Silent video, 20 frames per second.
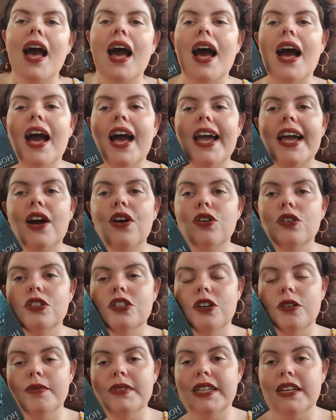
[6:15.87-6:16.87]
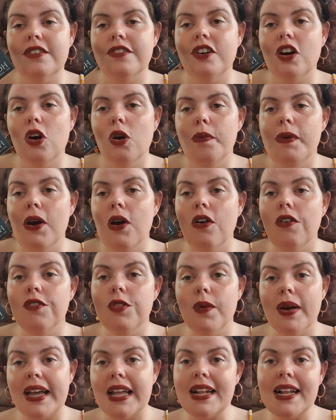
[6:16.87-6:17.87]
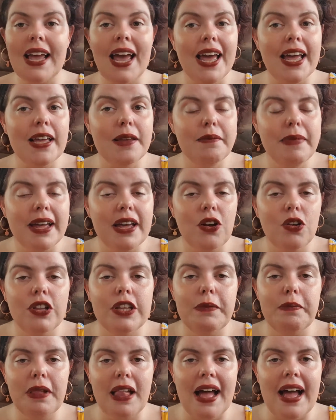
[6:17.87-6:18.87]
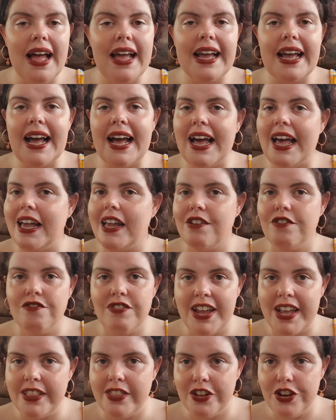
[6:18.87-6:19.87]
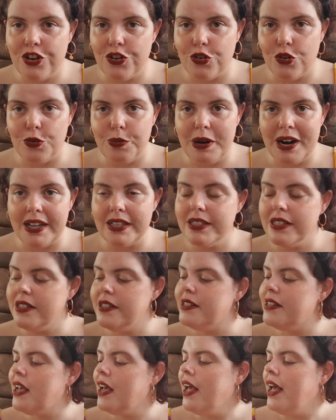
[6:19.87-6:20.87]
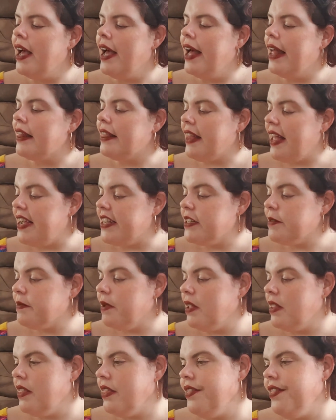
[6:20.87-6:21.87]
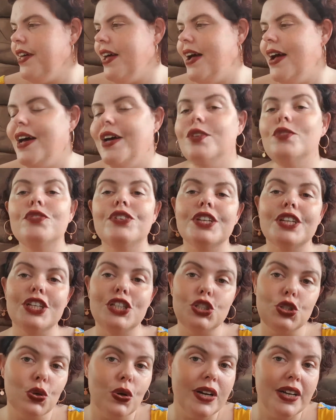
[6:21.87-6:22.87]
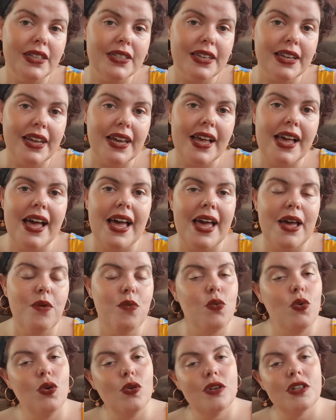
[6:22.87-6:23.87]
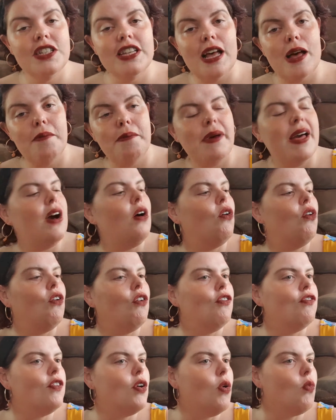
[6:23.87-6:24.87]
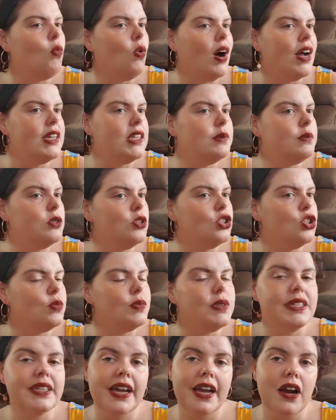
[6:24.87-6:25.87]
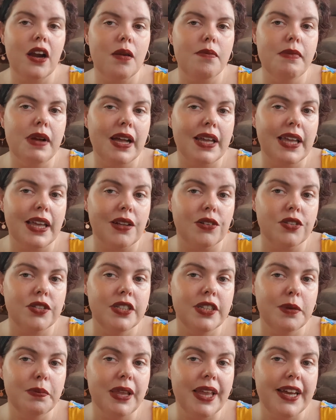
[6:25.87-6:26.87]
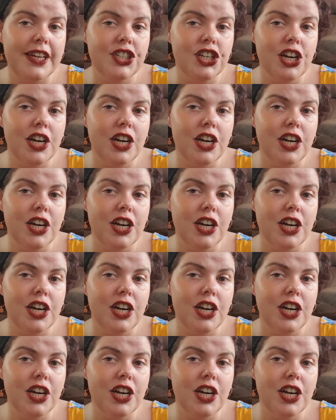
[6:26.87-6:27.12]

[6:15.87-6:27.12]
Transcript: I also got myself a copy of The Wicked King by Holly Black. I read The Cruel Prince last month and really enjoyed it. It was a bit of what I suppose you would term a guilty pleasure.